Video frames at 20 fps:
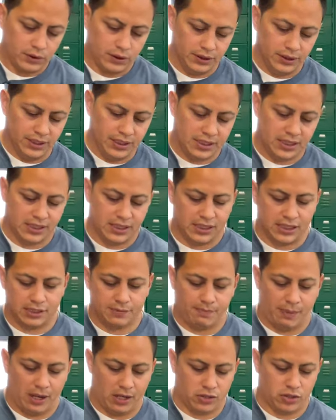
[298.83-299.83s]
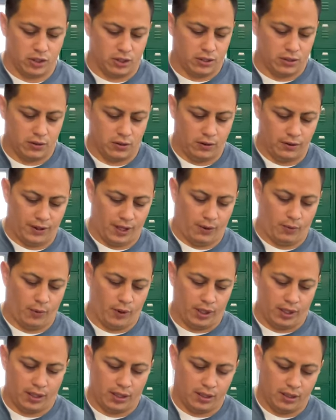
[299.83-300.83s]
This is a special tool that
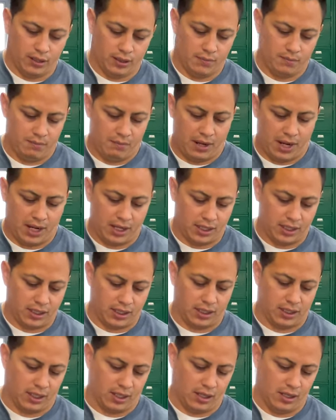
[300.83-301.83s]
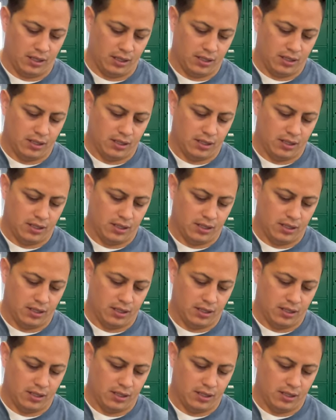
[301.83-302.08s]
we made here,